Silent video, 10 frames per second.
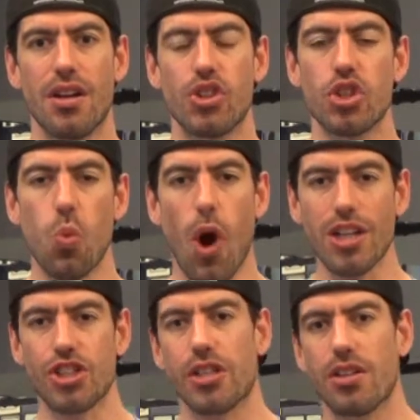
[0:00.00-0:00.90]
just
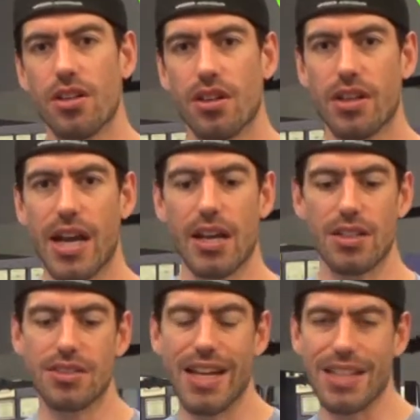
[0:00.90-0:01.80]
watch it. Kind
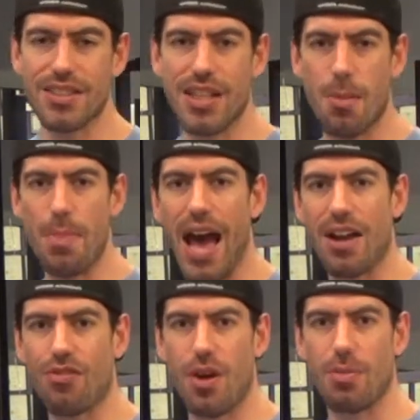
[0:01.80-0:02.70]
of take a step
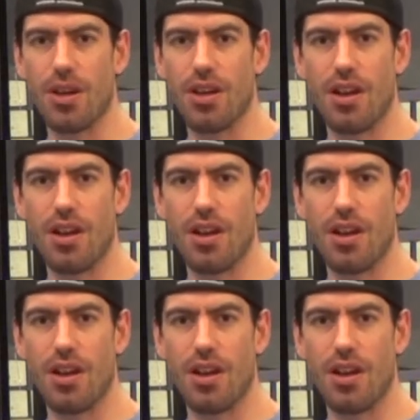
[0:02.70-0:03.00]
back from it.